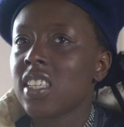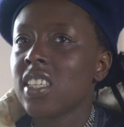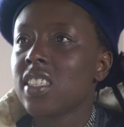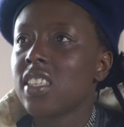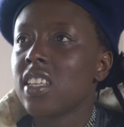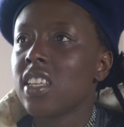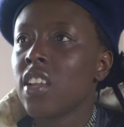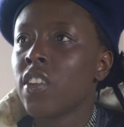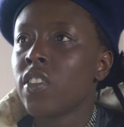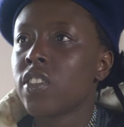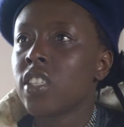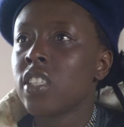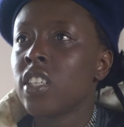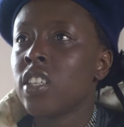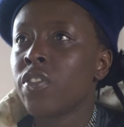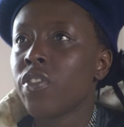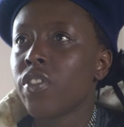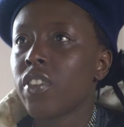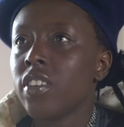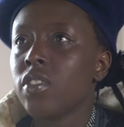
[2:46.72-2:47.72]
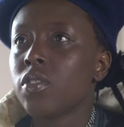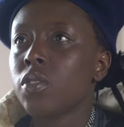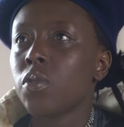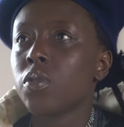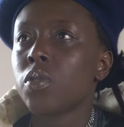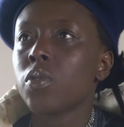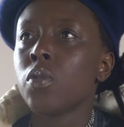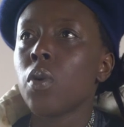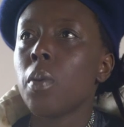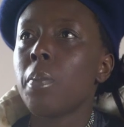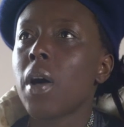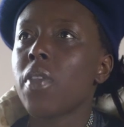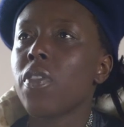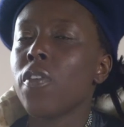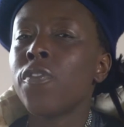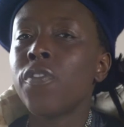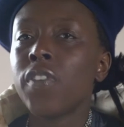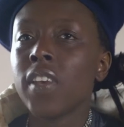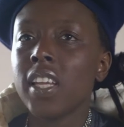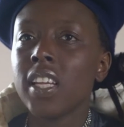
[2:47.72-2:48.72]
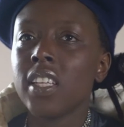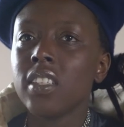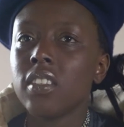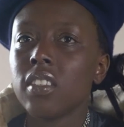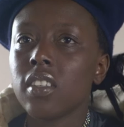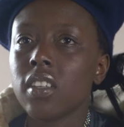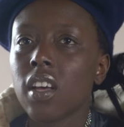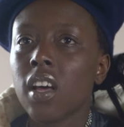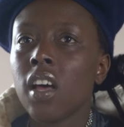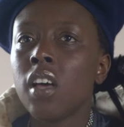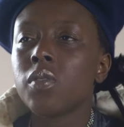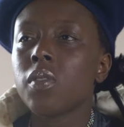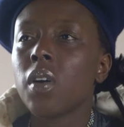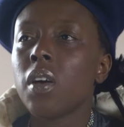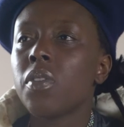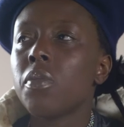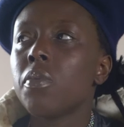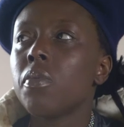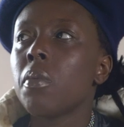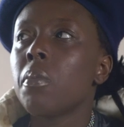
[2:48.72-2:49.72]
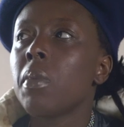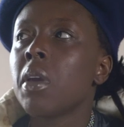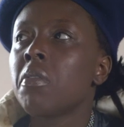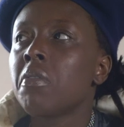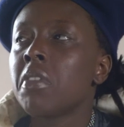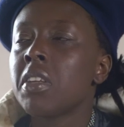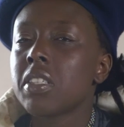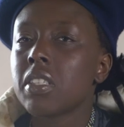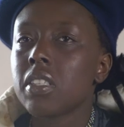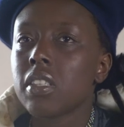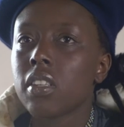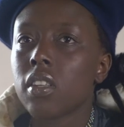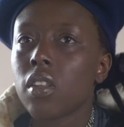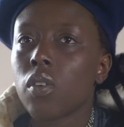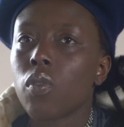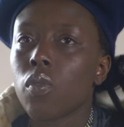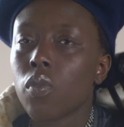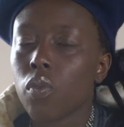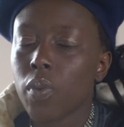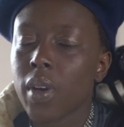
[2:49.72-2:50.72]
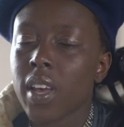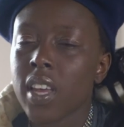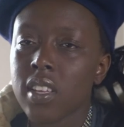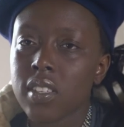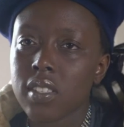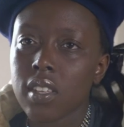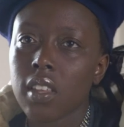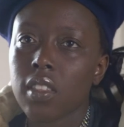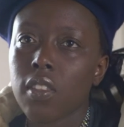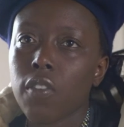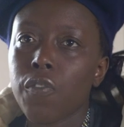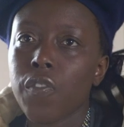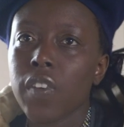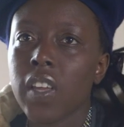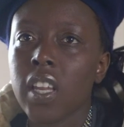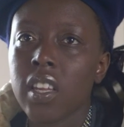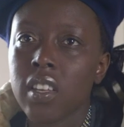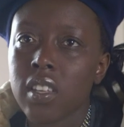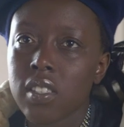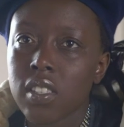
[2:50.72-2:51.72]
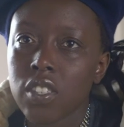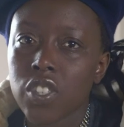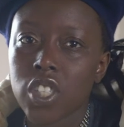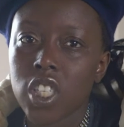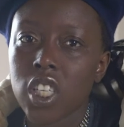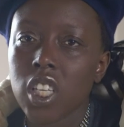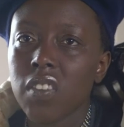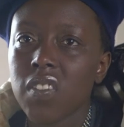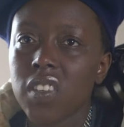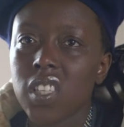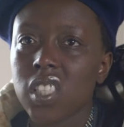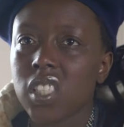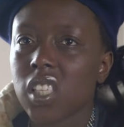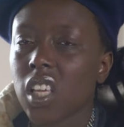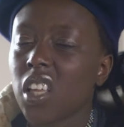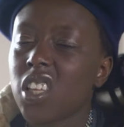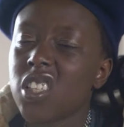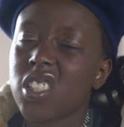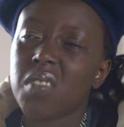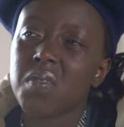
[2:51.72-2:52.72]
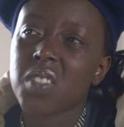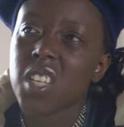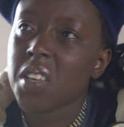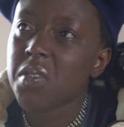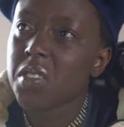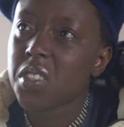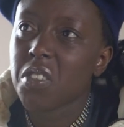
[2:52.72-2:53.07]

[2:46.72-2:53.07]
it's delivery, and it's also about the feeling as well. And the main reason, the ways like the feeling is achieved is like sometimes